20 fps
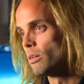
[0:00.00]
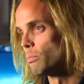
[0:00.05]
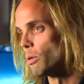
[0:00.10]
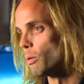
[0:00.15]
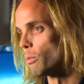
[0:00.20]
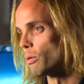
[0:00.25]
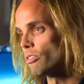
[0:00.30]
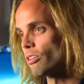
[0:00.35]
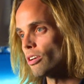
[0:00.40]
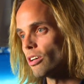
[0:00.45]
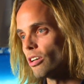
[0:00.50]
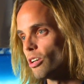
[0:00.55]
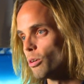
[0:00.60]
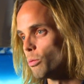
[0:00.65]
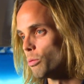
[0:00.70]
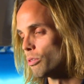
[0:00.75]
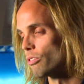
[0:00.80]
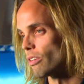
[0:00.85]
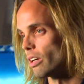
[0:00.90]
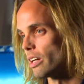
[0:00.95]
but with her it
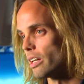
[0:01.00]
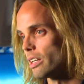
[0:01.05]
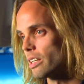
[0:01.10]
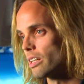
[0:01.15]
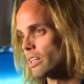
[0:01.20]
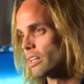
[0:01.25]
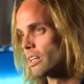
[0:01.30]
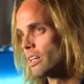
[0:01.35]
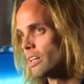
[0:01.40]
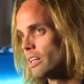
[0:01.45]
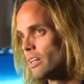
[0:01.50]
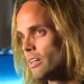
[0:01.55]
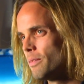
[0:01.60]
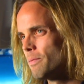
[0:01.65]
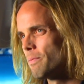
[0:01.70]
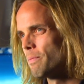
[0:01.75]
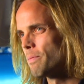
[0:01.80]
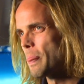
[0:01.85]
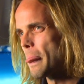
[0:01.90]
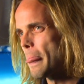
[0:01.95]
was like,
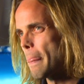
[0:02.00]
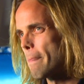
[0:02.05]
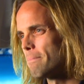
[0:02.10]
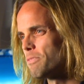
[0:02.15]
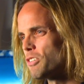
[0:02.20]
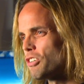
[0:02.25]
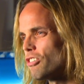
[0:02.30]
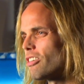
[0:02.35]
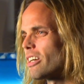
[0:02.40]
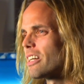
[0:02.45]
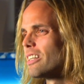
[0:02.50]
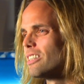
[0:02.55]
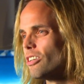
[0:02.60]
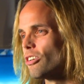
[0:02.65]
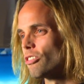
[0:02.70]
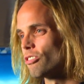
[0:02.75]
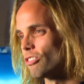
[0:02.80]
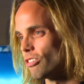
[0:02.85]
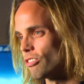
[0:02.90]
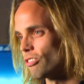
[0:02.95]
she's like a
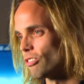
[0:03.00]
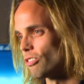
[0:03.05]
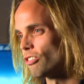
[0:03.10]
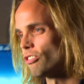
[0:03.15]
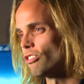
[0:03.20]
little sister.